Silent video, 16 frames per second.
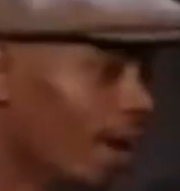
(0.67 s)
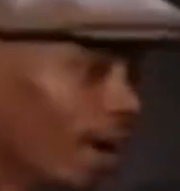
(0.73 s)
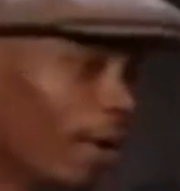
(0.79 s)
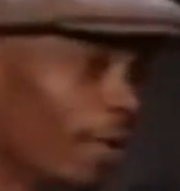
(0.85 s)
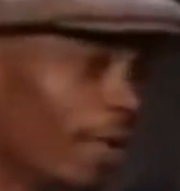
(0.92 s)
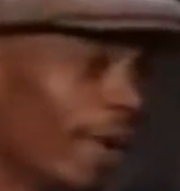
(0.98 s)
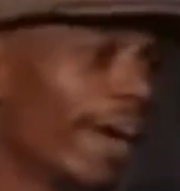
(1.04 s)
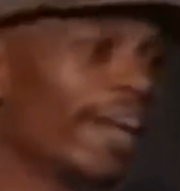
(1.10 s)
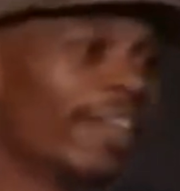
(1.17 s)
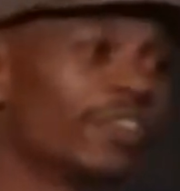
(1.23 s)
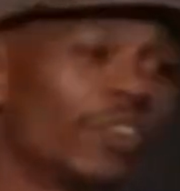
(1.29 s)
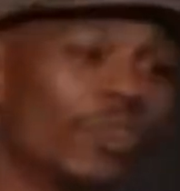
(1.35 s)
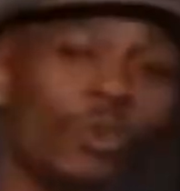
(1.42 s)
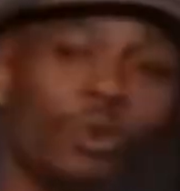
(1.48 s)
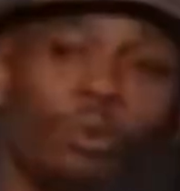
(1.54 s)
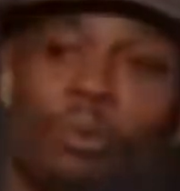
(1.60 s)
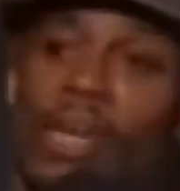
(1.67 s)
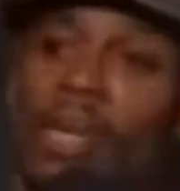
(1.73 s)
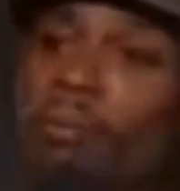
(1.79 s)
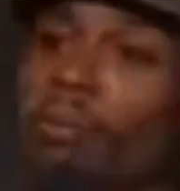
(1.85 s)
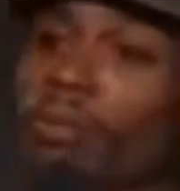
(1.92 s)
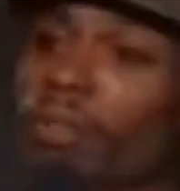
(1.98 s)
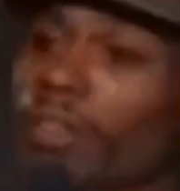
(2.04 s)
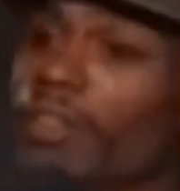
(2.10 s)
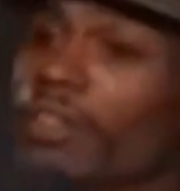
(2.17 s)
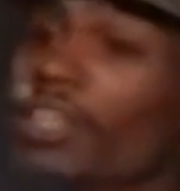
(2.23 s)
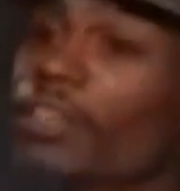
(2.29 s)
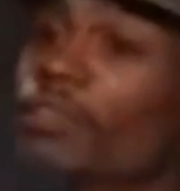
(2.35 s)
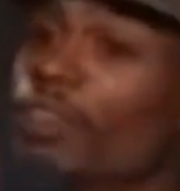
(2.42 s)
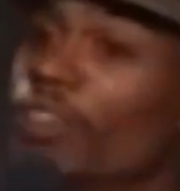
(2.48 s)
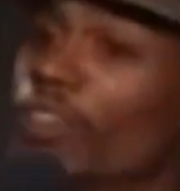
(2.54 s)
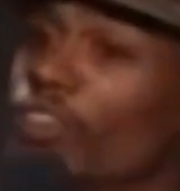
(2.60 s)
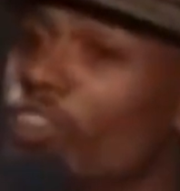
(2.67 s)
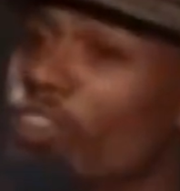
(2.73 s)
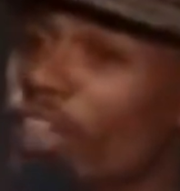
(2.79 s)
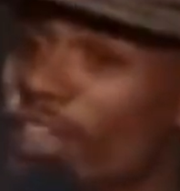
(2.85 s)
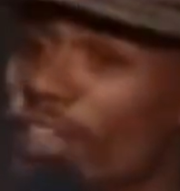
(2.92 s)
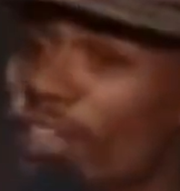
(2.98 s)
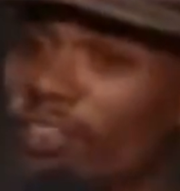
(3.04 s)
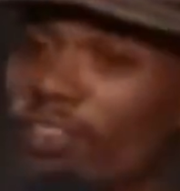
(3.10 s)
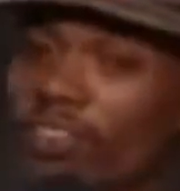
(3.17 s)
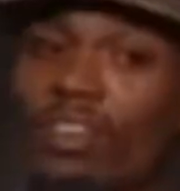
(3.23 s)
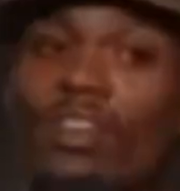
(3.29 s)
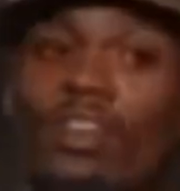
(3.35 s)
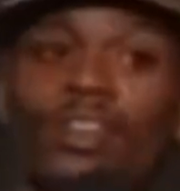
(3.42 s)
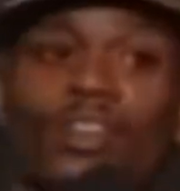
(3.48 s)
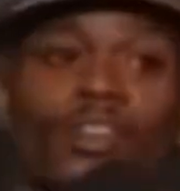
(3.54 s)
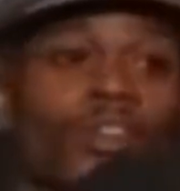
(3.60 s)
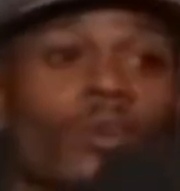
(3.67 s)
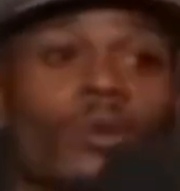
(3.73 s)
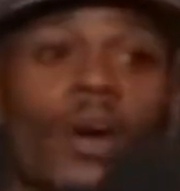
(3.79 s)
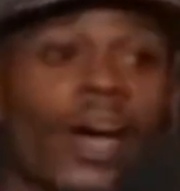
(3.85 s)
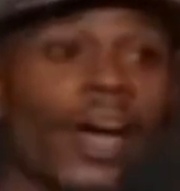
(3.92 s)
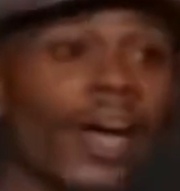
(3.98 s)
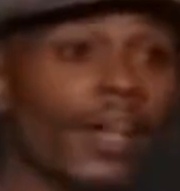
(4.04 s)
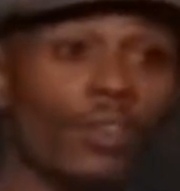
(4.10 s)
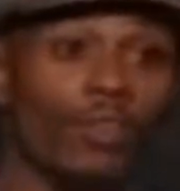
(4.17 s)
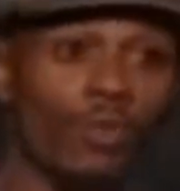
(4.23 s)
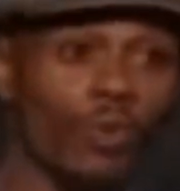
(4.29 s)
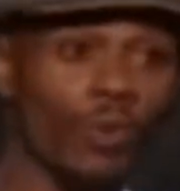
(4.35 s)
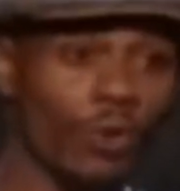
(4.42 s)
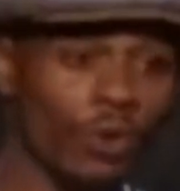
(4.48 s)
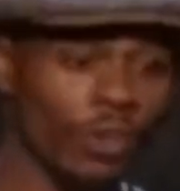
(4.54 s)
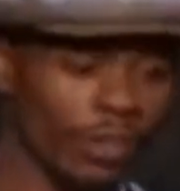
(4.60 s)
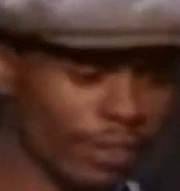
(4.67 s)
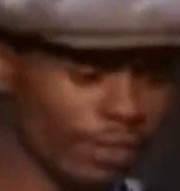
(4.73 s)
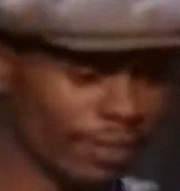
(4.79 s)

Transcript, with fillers: All right, so remember, if it sucks, you asked for